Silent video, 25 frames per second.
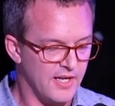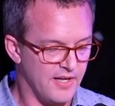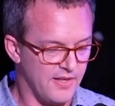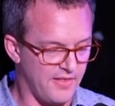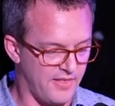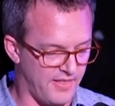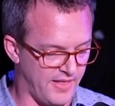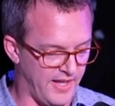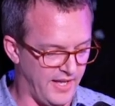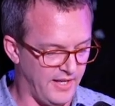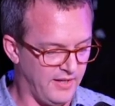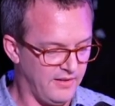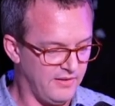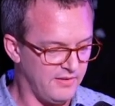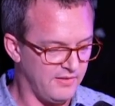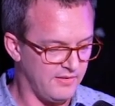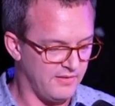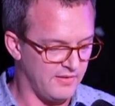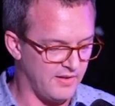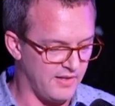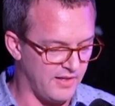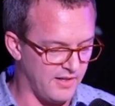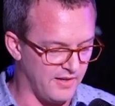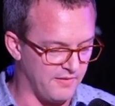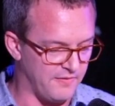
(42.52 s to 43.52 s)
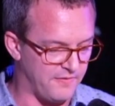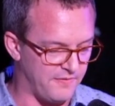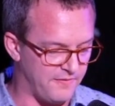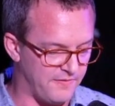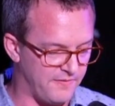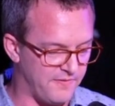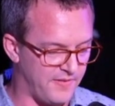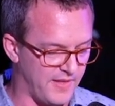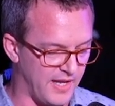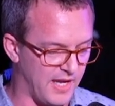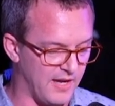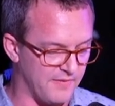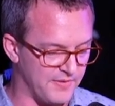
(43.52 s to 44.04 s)
Then,
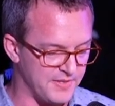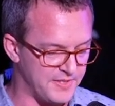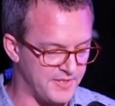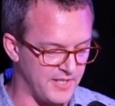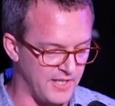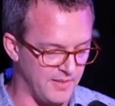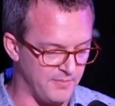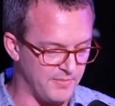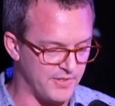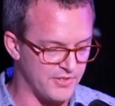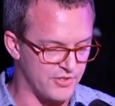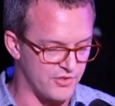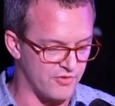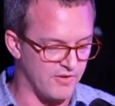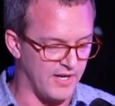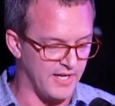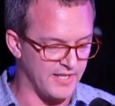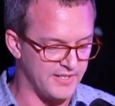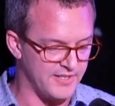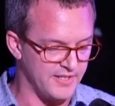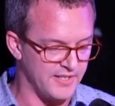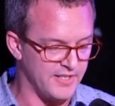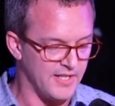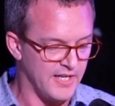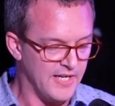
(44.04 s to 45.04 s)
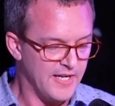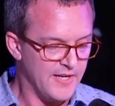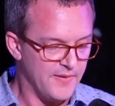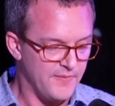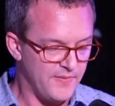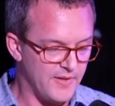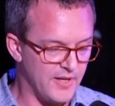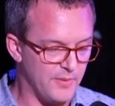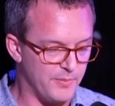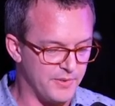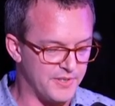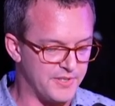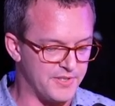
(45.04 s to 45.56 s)
if they ever seemed distracted,
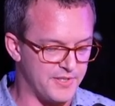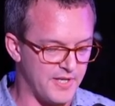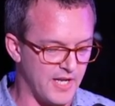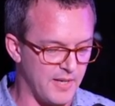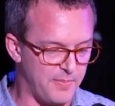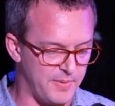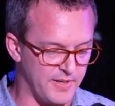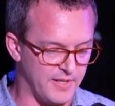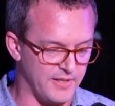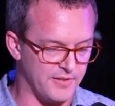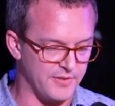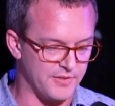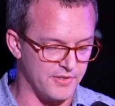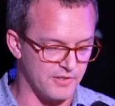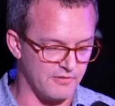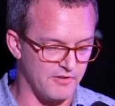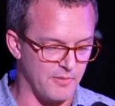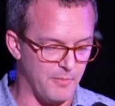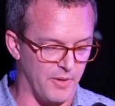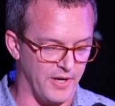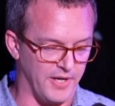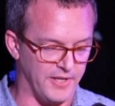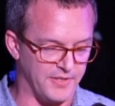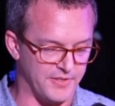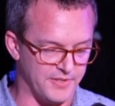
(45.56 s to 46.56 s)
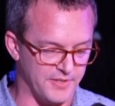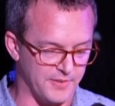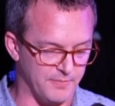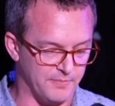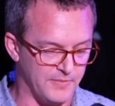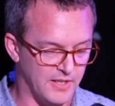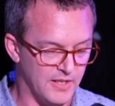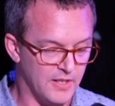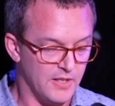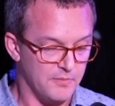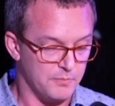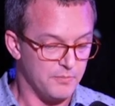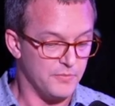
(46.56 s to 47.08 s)
it would step in to remind them.
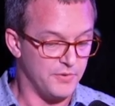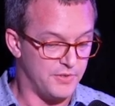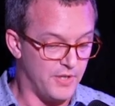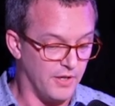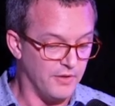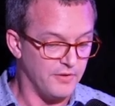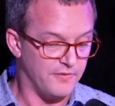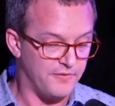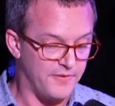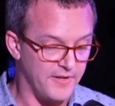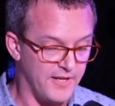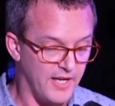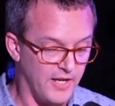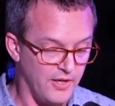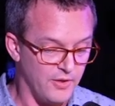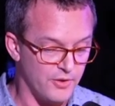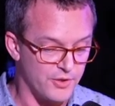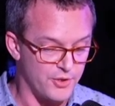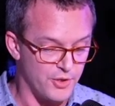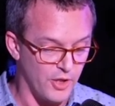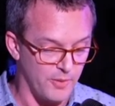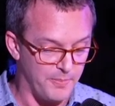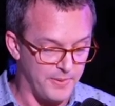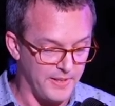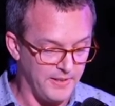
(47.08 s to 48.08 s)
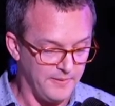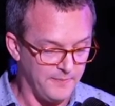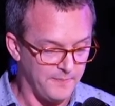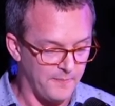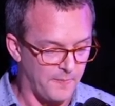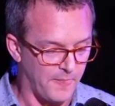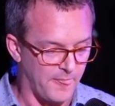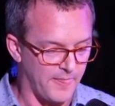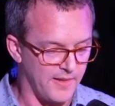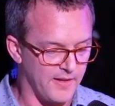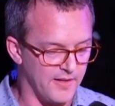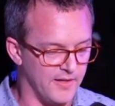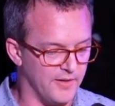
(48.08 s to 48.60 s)
"Don't forget your shopping,"
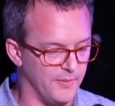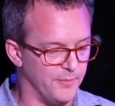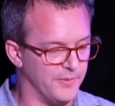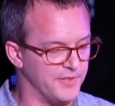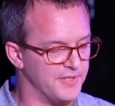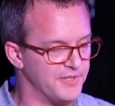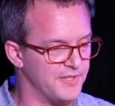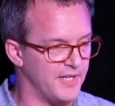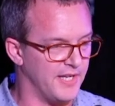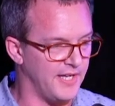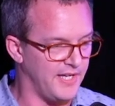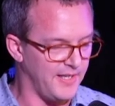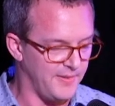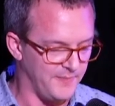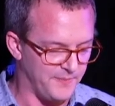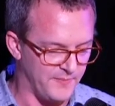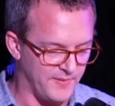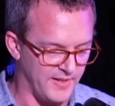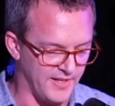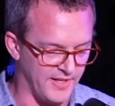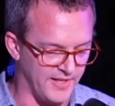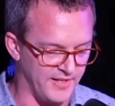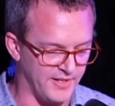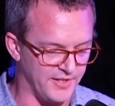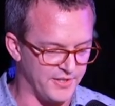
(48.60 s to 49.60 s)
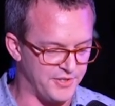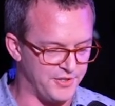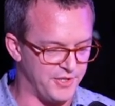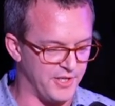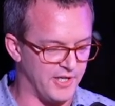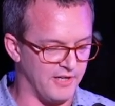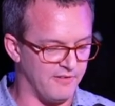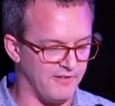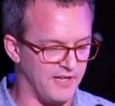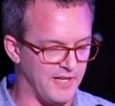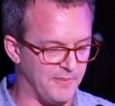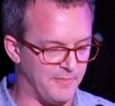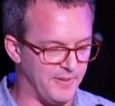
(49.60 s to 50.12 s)
it would say, in a
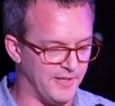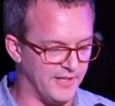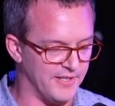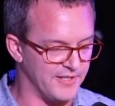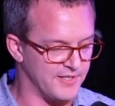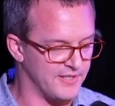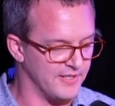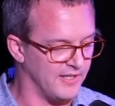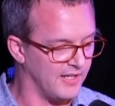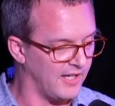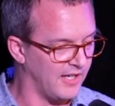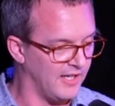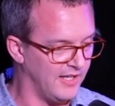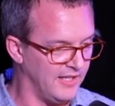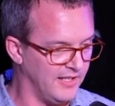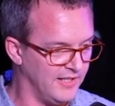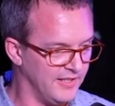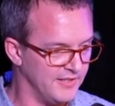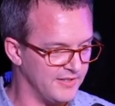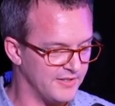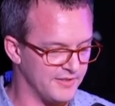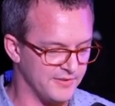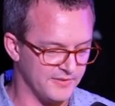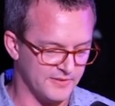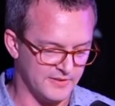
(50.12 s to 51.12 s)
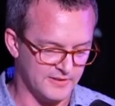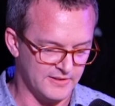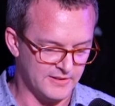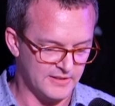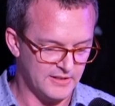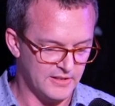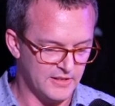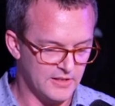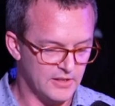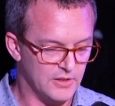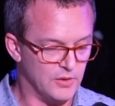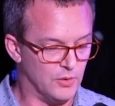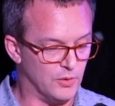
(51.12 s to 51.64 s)
cheery personal alert.
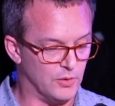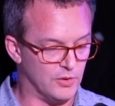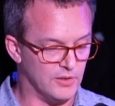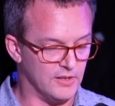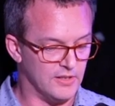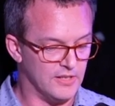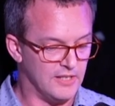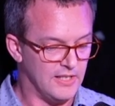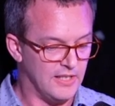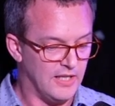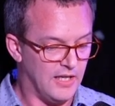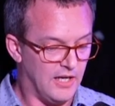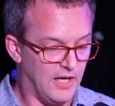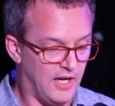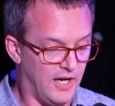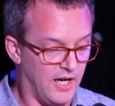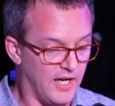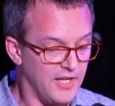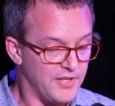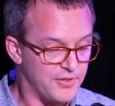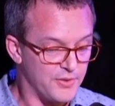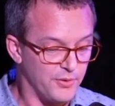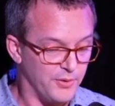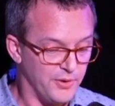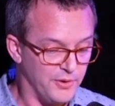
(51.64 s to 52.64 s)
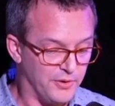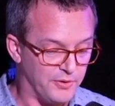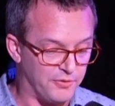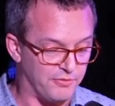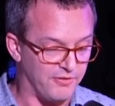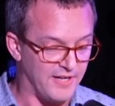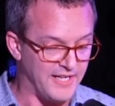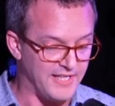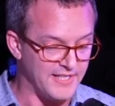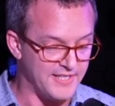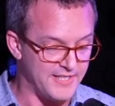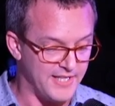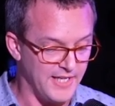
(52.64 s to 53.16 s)
Or, "I saw your
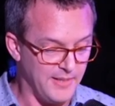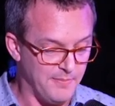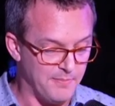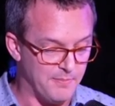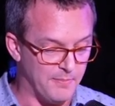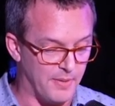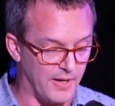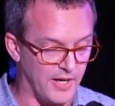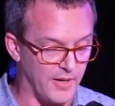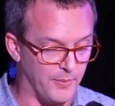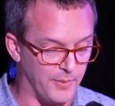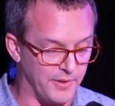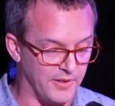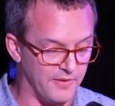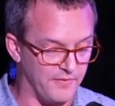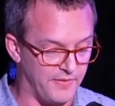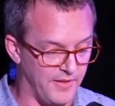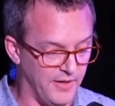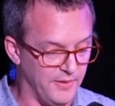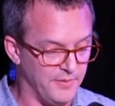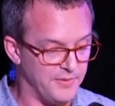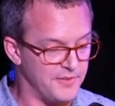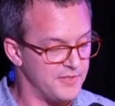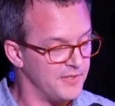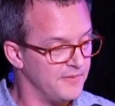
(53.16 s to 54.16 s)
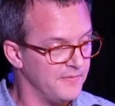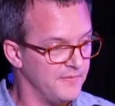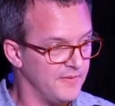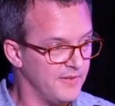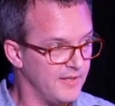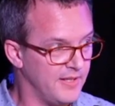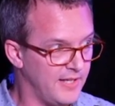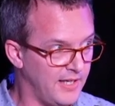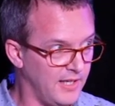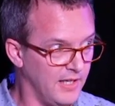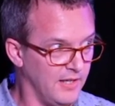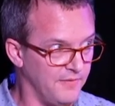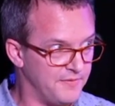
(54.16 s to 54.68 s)
friend Tim buy one of those.
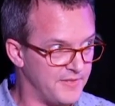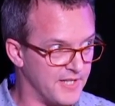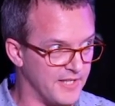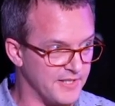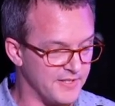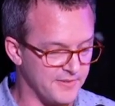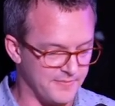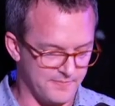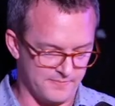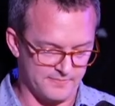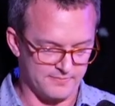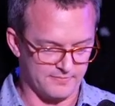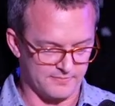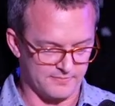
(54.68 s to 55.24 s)
He loved it."